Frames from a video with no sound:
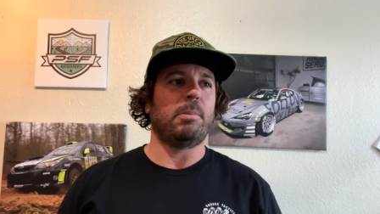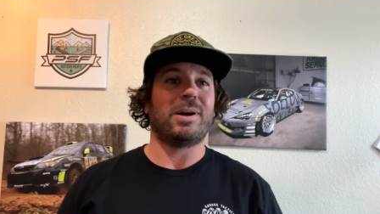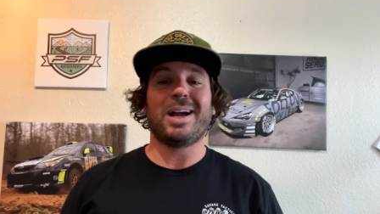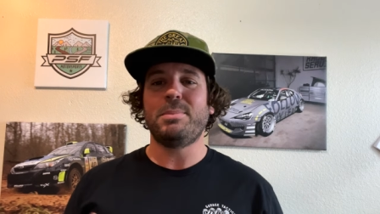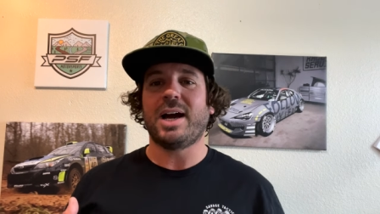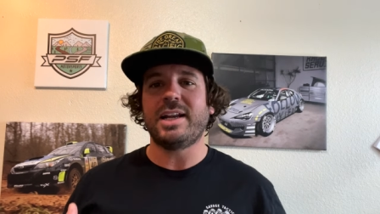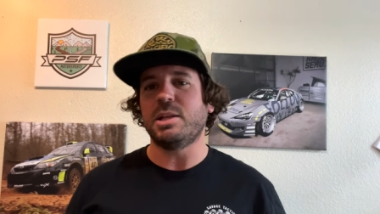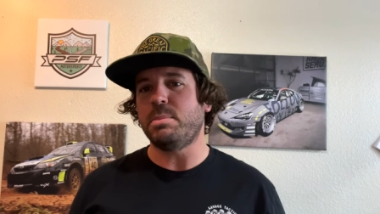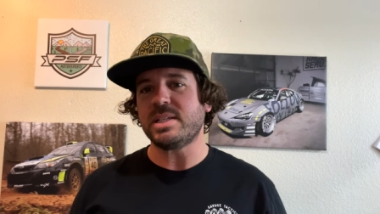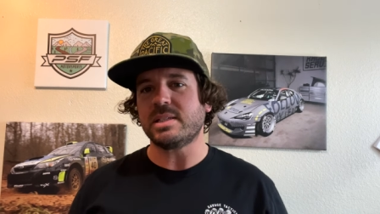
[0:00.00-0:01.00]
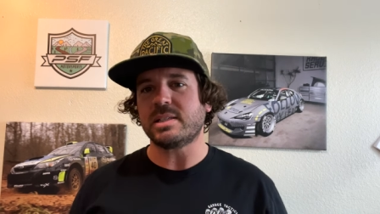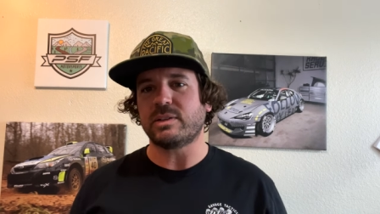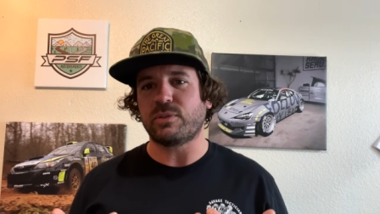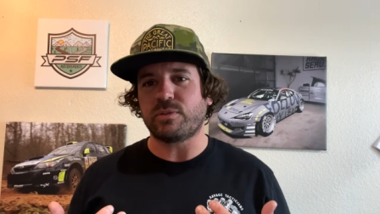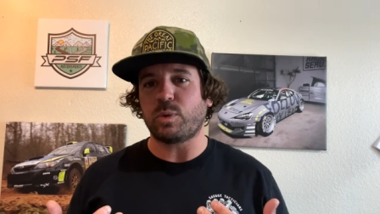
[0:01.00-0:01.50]
but I'm not in the business
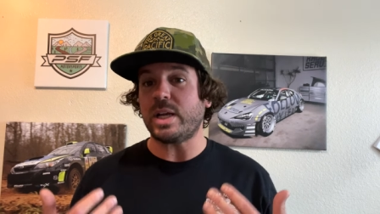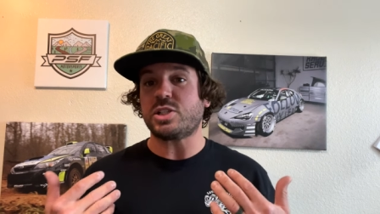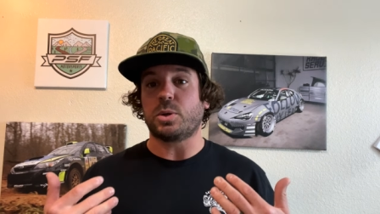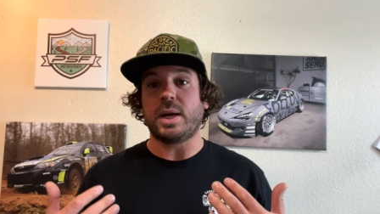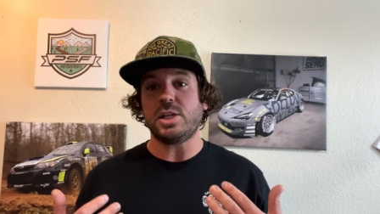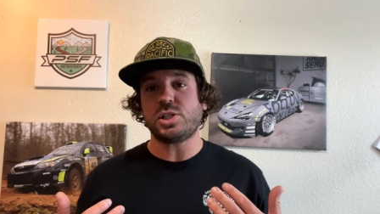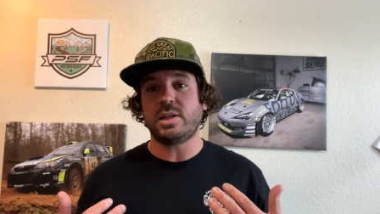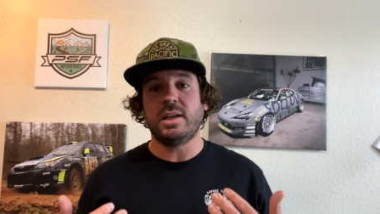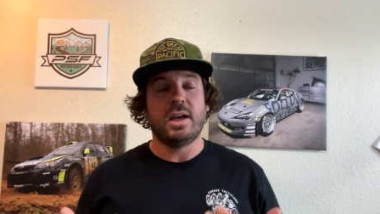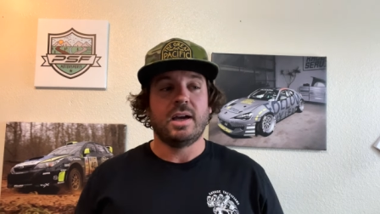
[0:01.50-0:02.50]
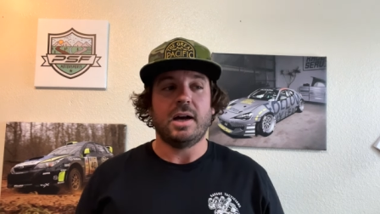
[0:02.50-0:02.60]
of restoration,